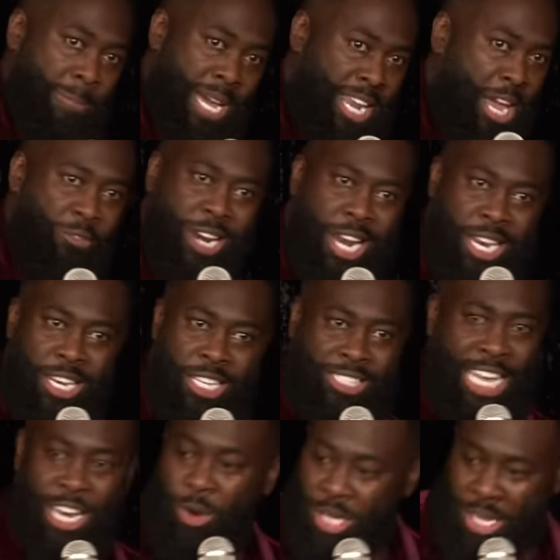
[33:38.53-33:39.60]
And they're relentless.
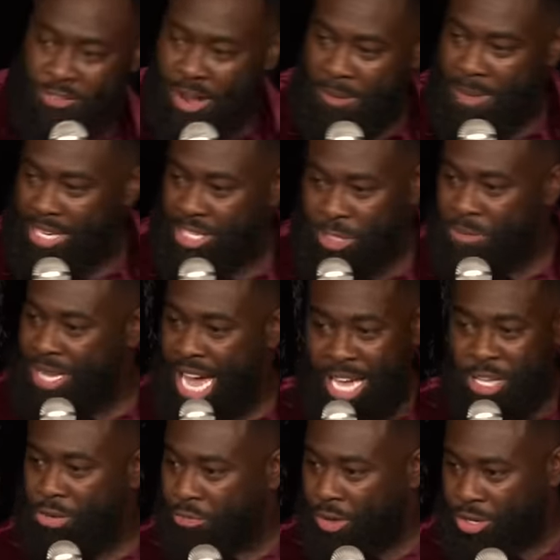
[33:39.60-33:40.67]
They don't give up, man. Just be
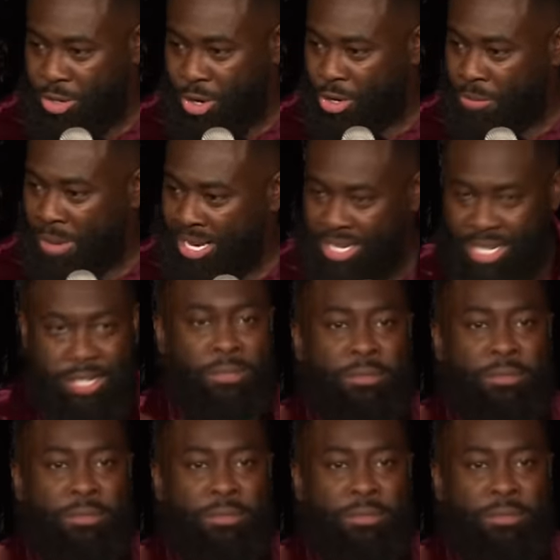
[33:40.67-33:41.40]
at your front door, man.